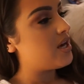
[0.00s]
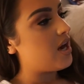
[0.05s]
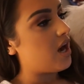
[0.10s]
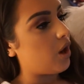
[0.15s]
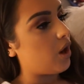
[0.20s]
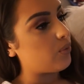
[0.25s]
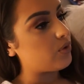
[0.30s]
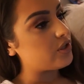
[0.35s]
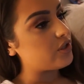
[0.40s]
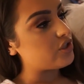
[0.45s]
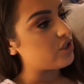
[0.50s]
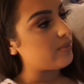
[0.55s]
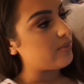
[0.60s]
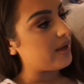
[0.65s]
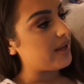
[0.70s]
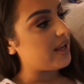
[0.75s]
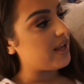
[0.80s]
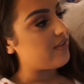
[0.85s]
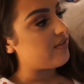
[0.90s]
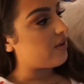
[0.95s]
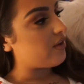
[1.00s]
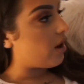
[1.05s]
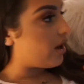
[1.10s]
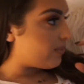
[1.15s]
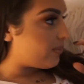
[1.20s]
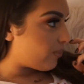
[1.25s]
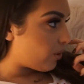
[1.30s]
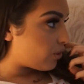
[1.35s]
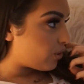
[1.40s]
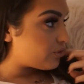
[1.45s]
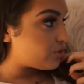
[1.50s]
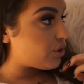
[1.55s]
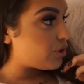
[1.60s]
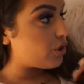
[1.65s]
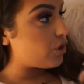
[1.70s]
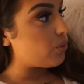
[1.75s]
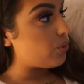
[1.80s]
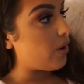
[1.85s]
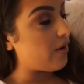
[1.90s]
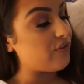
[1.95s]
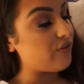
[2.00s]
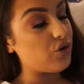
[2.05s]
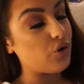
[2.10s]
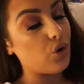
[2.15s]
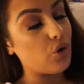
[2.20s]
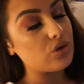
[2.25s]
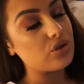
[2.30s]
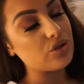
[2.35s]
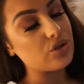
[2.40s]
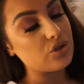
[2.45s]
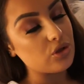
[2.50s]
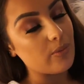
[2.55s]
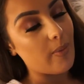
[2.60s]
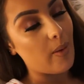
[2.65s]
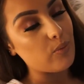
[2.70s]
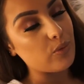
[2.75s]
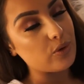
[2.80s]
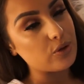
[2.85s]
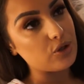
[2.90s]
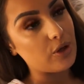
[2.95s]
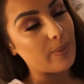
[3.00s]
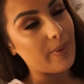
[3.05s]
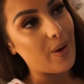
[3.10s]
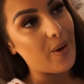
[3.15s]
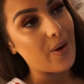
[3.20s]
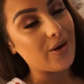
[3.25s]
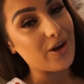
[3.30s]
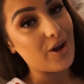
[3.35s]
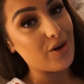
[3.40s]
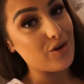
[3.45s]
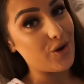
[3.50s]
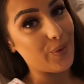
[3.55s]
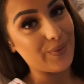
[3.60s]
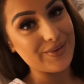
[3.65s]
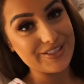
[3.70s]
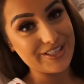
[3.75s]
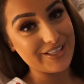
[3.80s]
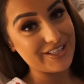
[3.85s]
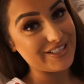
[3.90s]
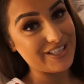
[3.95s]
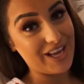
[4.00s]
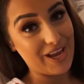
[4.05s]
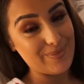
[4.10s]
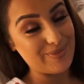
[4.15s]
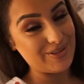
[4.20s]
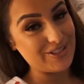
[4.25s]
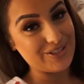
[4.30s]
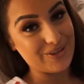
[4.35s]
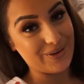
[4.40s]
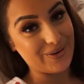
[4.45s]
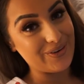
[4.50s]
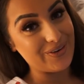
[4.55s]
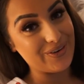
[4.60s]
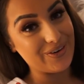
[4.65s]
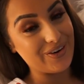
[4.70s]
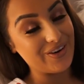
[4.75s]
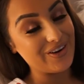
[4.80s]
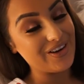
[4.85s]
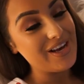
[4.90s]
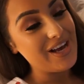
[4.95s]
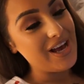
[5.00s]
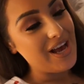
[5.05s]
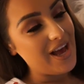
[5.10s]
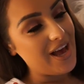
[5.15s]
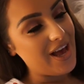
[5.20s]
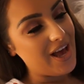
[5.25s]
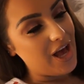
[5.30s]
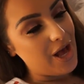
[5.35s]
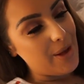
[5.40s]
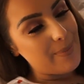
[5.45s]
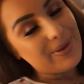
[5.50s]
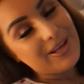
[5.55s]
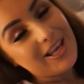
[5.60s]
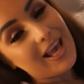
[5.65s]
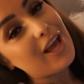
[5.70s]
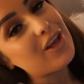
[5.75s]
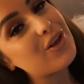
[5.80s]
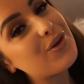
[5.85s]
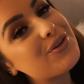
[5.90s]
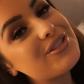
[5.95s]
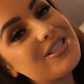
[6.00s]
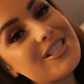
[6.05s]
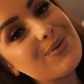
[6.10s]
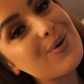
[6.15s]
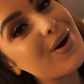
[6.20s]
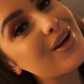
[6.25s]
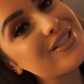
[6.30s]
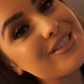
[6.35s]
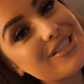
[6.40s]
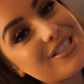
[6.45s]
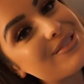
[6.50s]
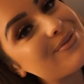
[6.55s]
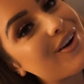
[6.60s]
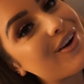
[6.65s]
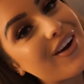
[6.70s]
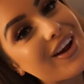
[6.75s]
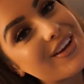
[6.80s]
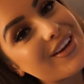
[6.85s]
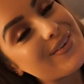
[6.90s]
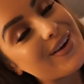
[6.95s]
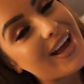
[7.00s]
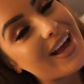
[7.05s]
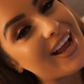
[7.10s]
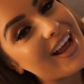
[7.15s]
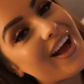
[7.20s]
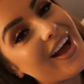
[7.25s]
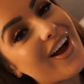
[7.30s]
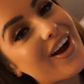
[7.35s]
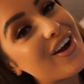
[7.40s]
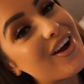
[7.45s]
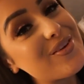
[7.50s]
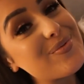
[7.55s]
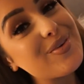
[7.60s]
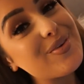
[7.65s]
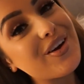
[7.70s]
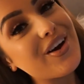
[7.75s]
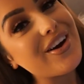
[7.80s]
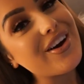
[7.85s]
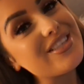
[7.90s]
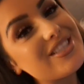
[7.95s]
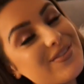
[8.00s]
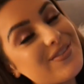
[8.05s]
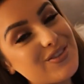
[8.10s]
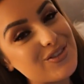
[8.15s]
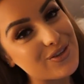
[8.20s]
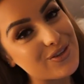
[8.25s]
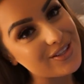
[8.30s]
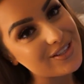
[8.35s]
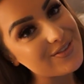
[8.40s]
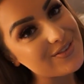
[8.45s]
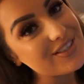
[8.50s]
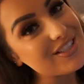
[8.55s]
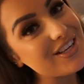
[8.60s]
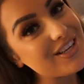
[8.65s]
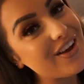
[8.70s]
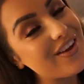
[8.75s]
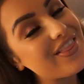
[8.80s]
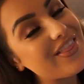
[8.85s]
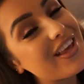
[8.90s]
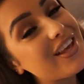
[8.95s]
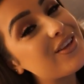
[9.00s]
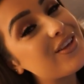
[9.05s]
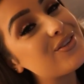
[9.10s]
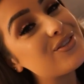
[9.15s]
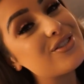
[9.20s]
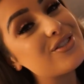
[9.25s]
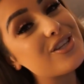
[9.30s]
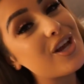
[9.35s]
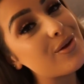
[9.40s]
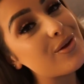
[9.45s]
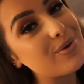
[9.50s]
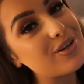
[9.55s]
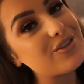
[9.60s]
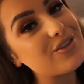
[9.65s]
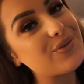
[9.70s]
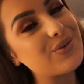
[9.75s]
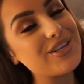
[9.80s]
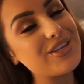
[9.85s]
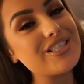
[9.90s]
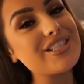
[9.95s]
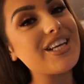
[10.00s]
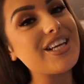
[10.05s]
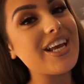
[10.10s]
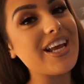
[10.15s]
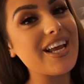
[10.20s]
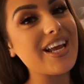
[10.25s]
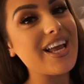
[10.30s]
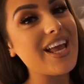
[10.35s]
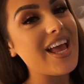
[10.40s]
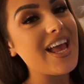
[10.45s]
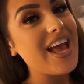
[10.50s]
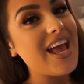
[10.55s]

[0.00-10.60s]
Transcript: I want to do my gift guide part 2. I've got to sort my wardrobe out, and I know it's going to take me so long. But yeah, you'll see what I do tomorrow anyway. I hope you guys have enjoyed this video. Thank you so much for watching.